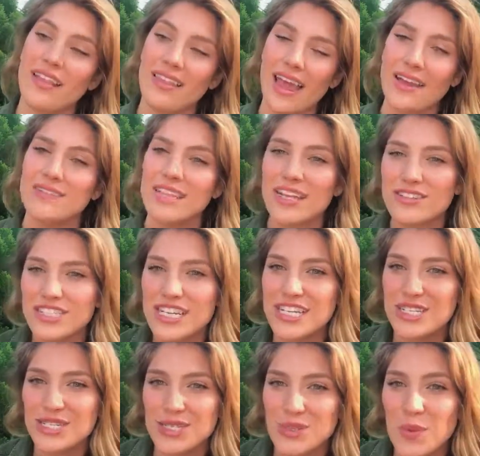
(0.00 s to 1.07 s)
a lifestyle
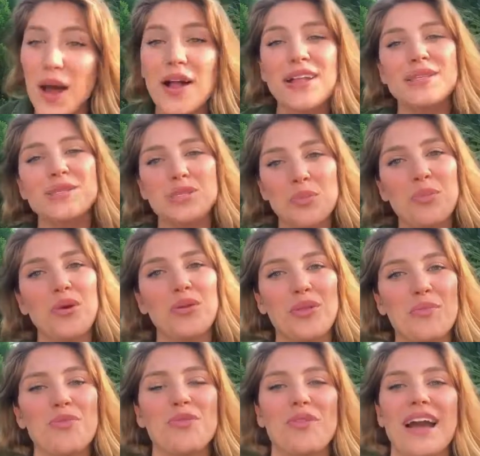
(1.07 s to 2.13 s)
change as well, and support
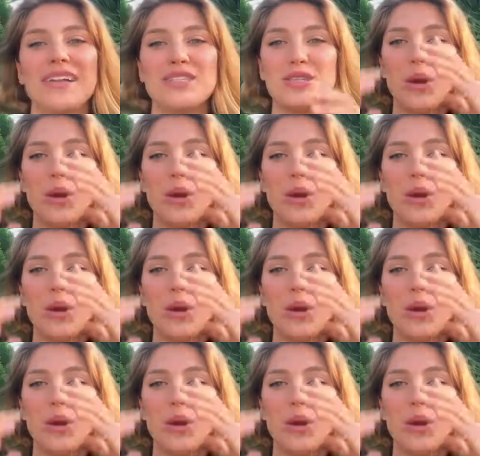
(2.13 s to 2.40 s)
them through that.